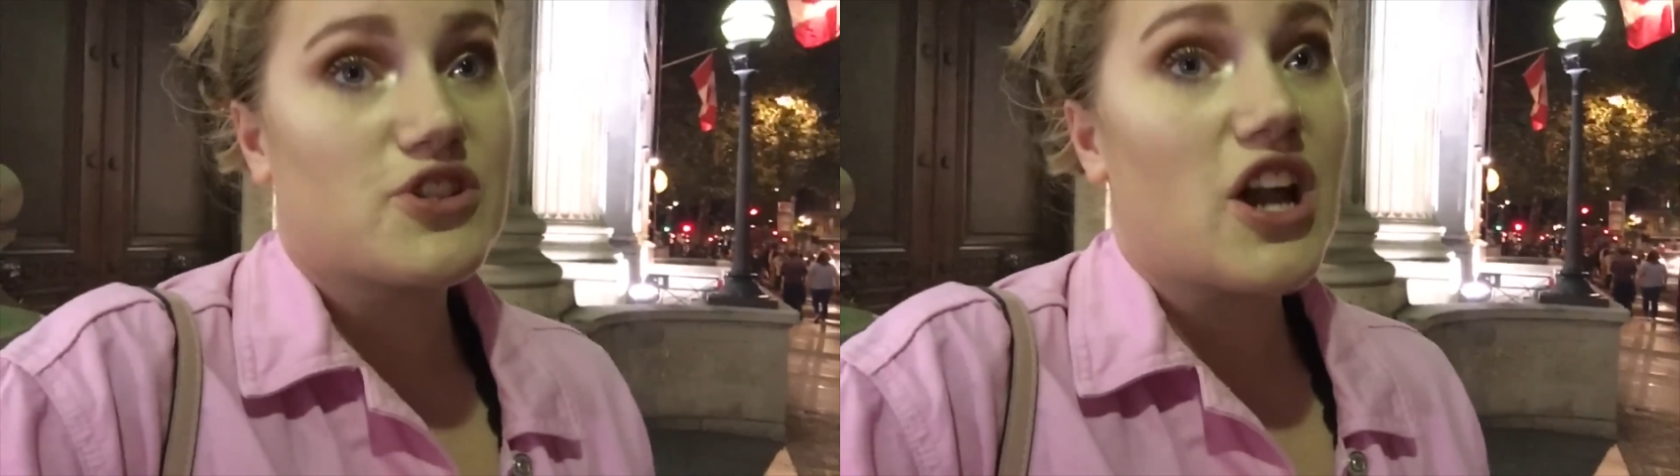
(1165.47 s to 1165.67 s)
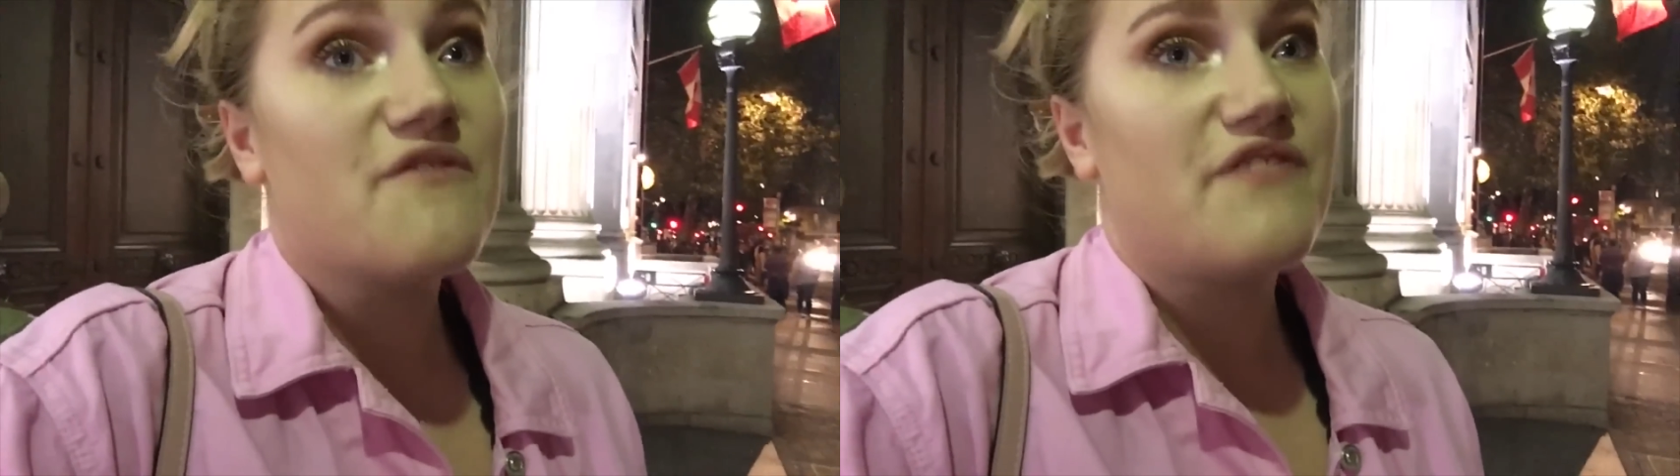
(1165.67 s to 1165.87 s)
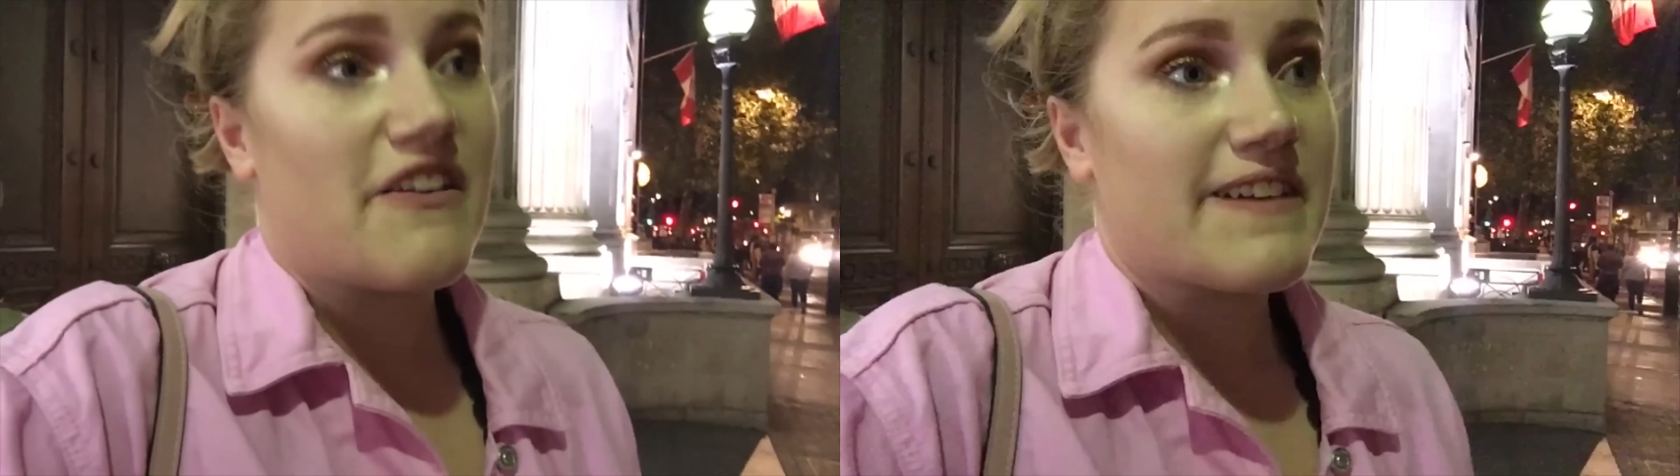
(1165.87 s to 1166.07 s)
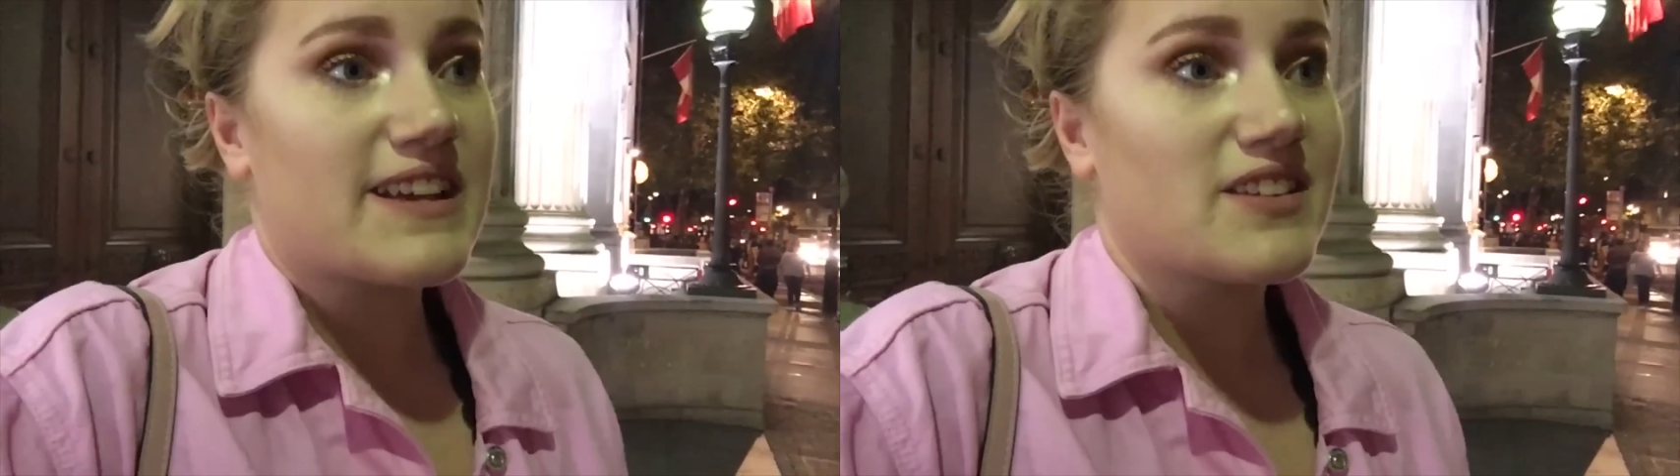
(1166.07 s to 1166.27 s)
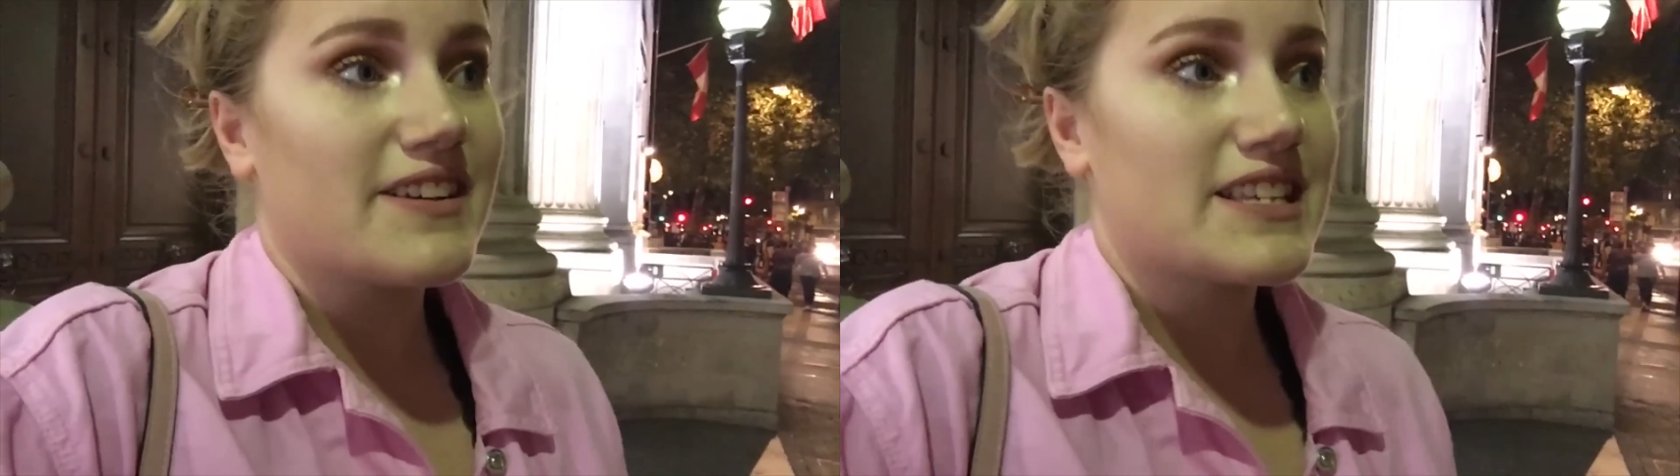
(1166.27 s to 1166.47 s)
which I'm
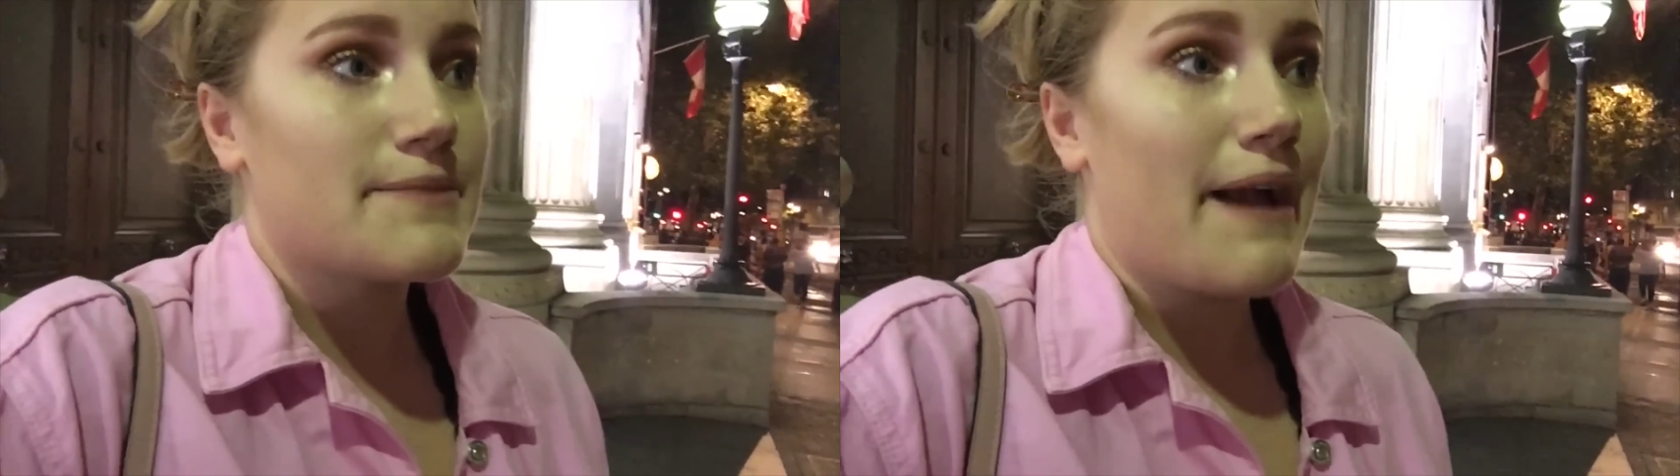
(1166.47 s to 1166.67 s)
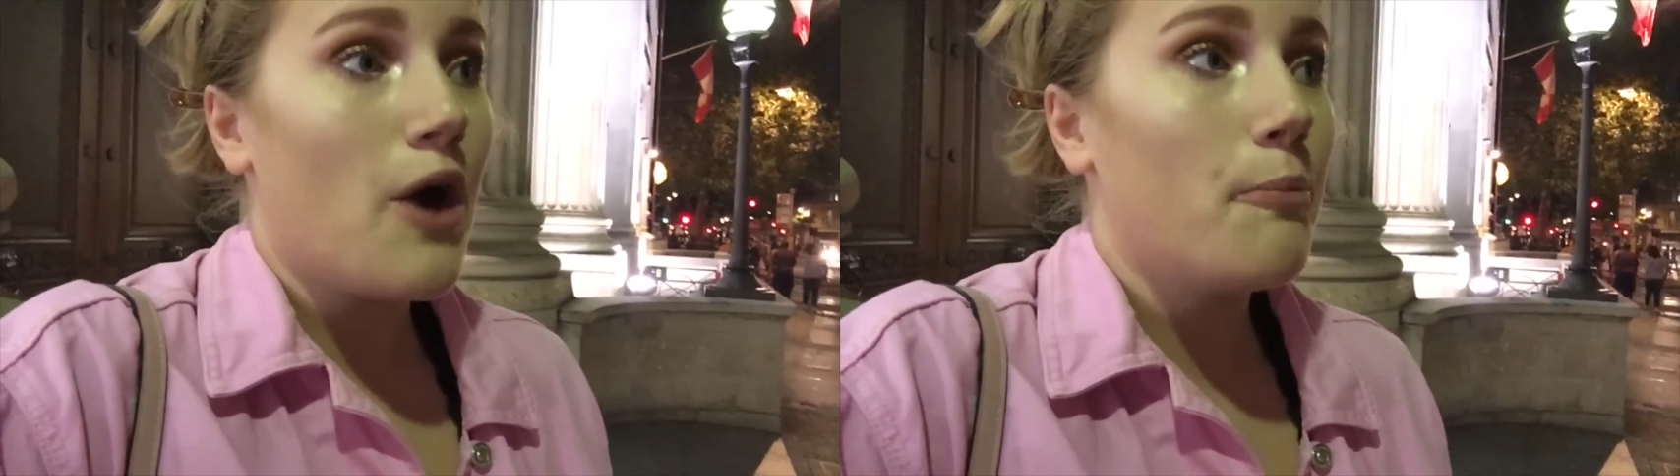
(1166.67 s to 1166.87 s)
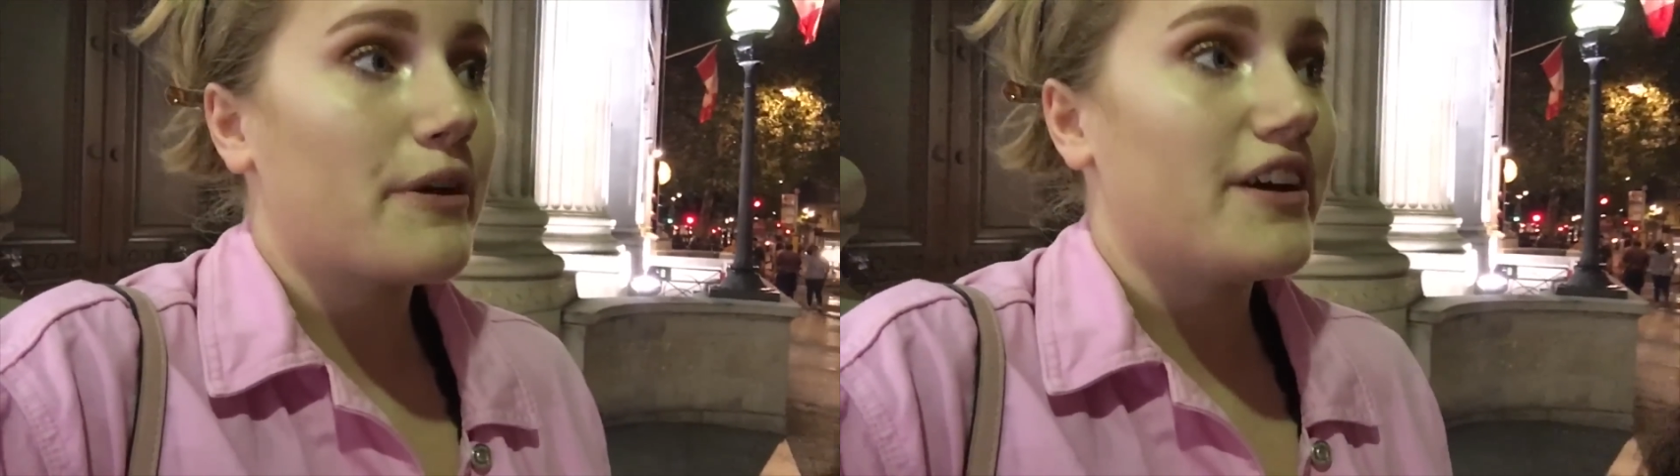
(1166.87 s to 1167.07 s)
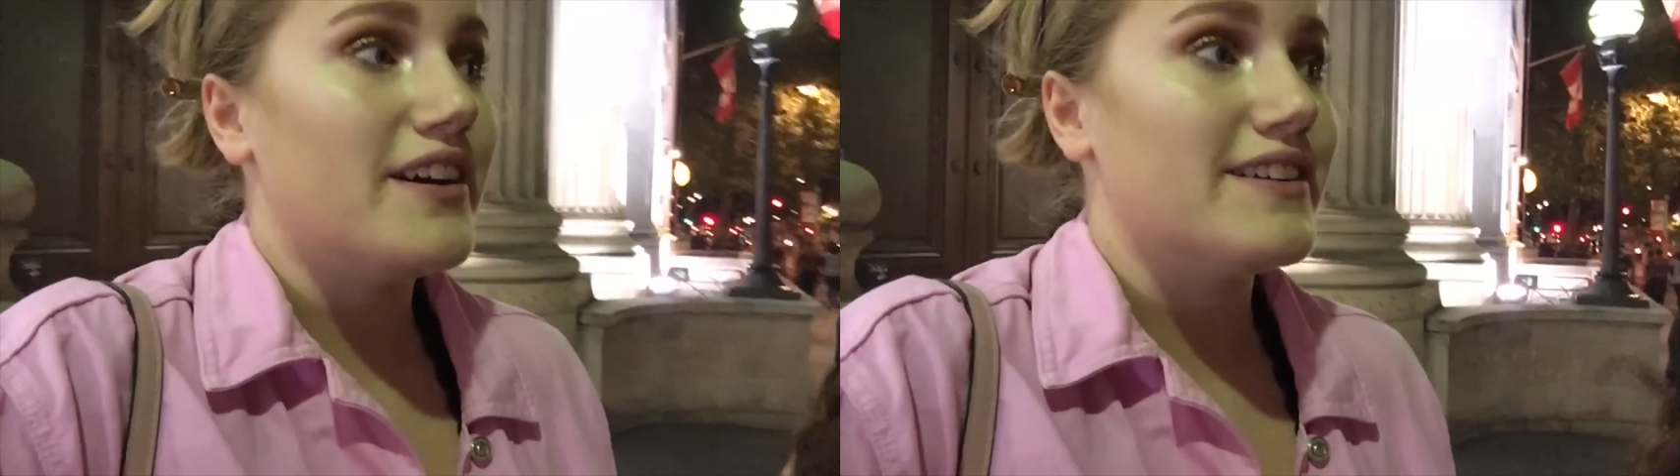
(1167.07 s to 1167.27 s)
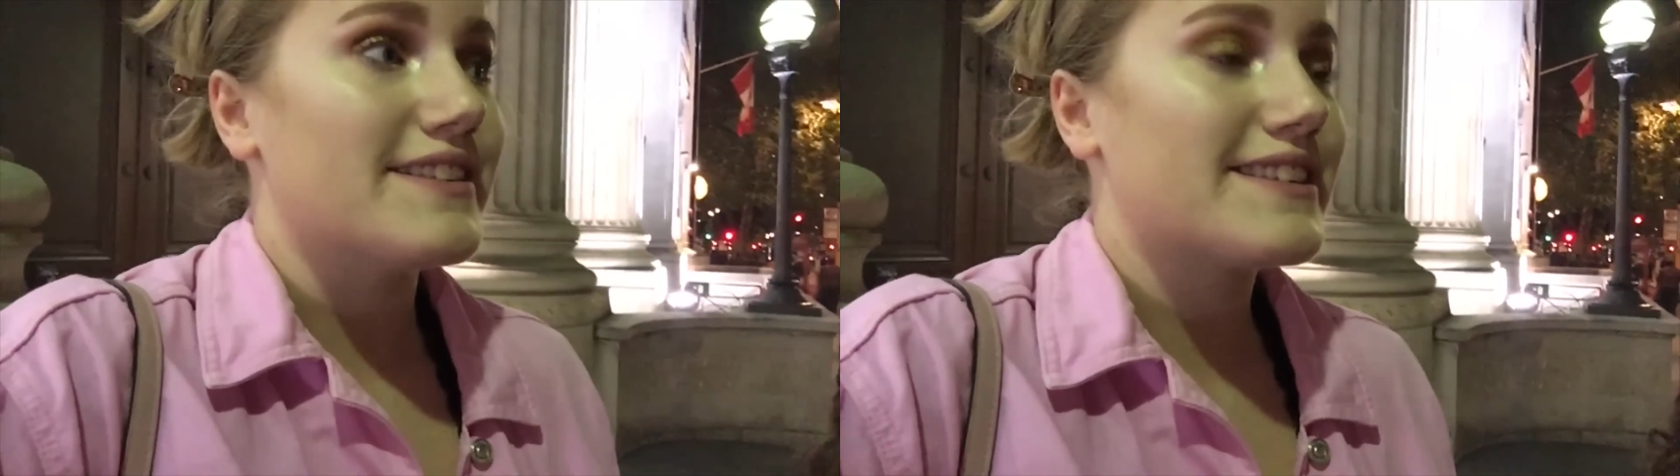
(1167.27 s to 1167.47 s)
very excited about
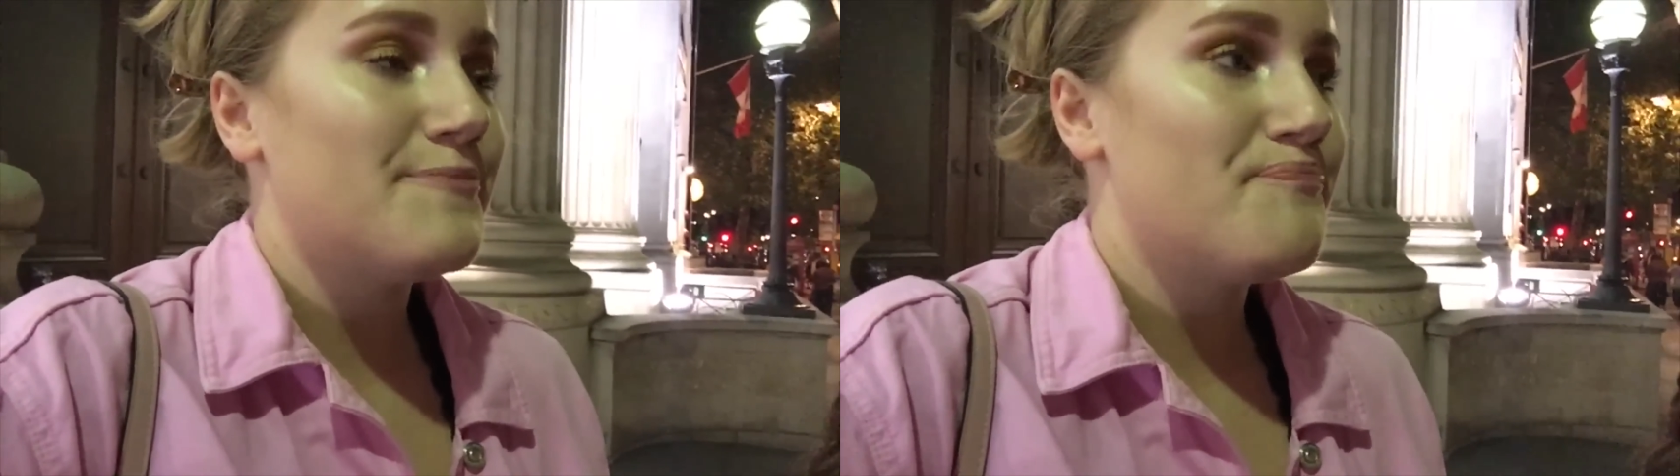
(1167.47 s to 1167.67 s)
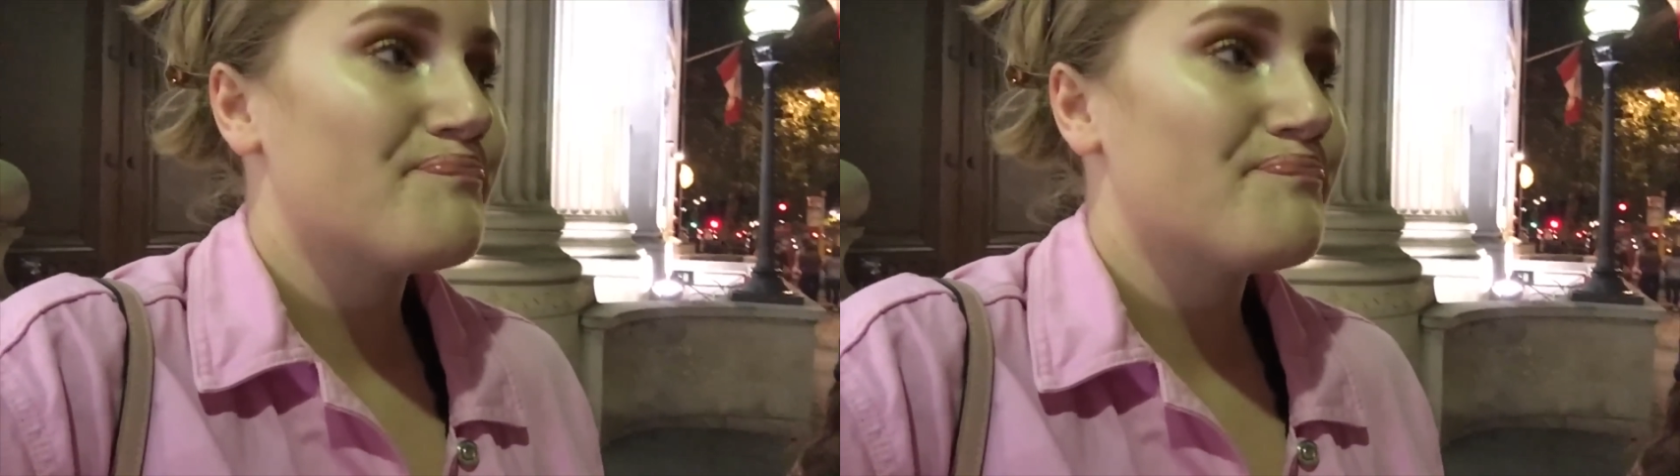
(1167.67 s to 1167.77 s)
because,